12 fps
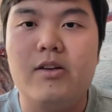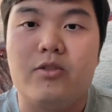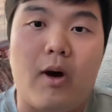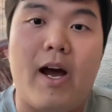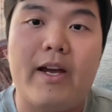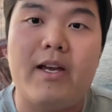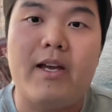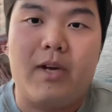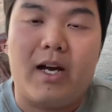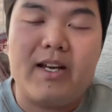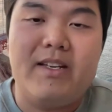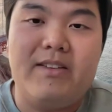so I
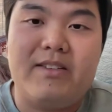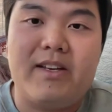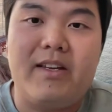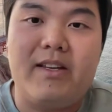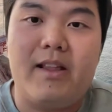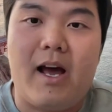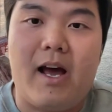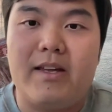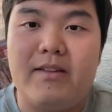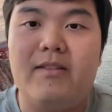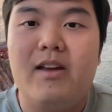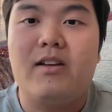can say that I
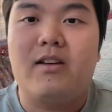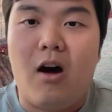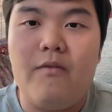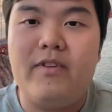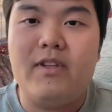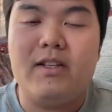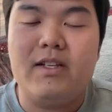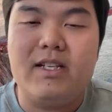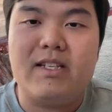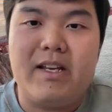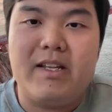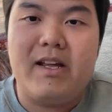can confidently
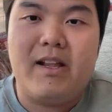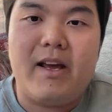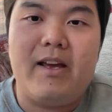say that,